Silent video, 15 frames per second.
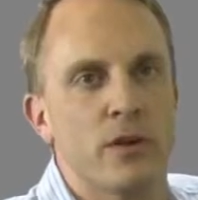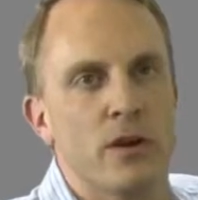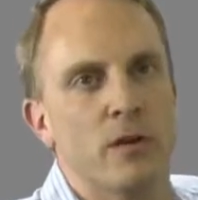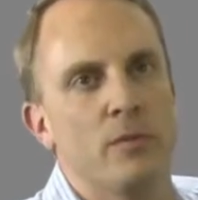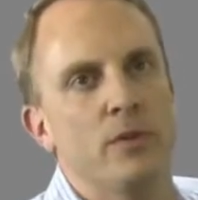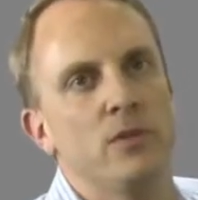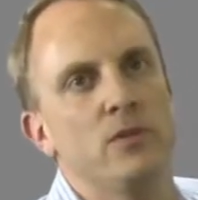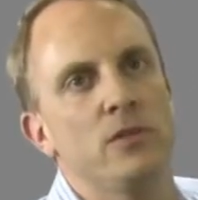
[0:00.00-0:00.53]

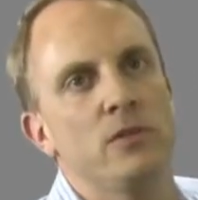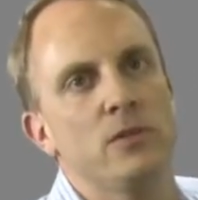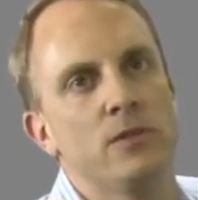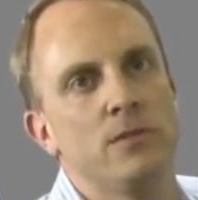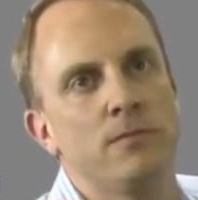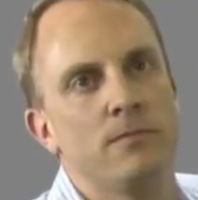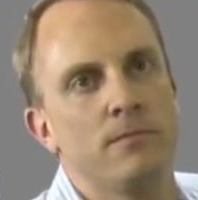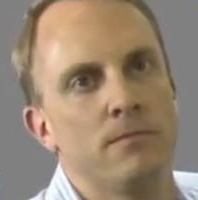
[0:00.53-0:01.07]
startup
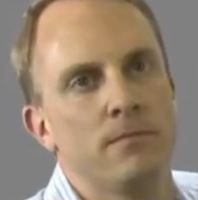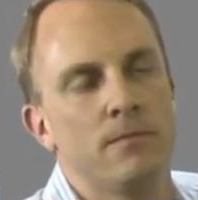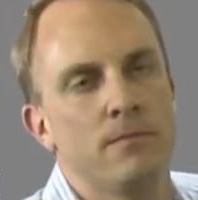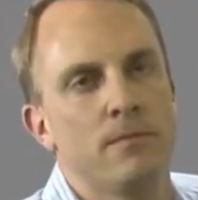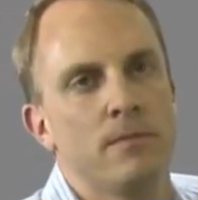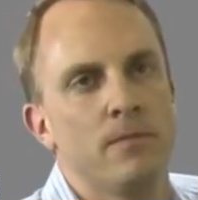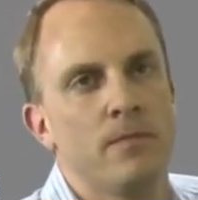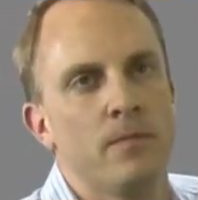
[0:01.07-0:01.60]
issues.
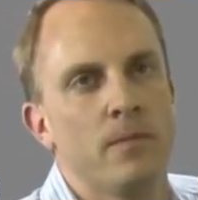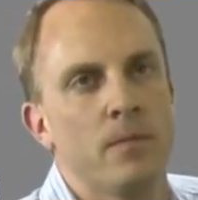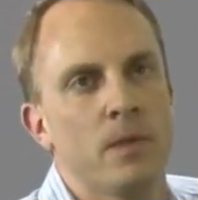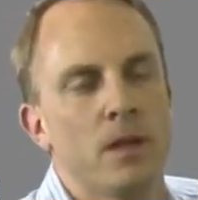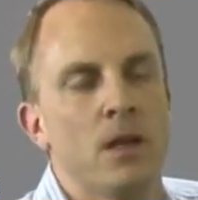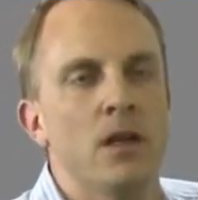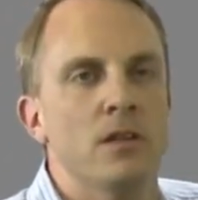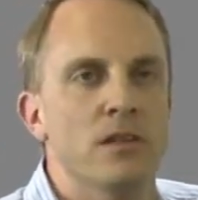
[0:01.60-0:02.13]

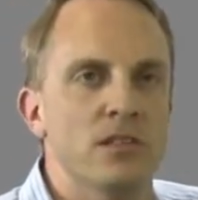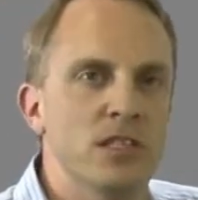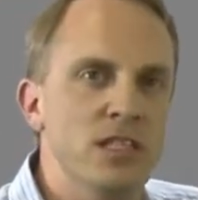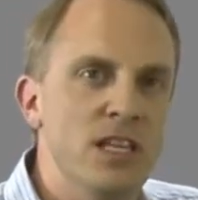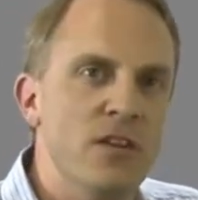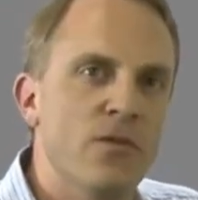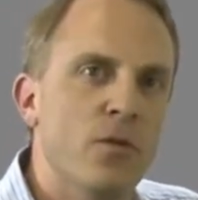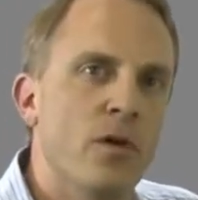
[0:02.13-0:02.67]
The
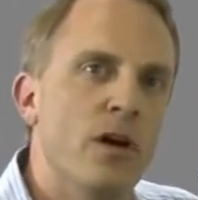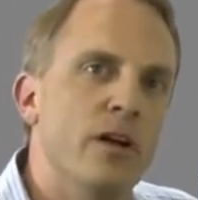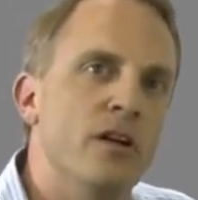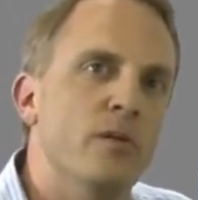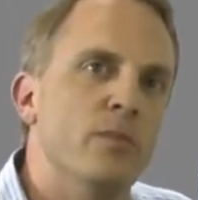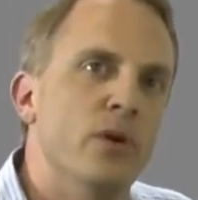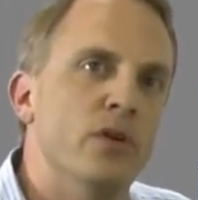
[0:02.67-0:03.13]
ZT400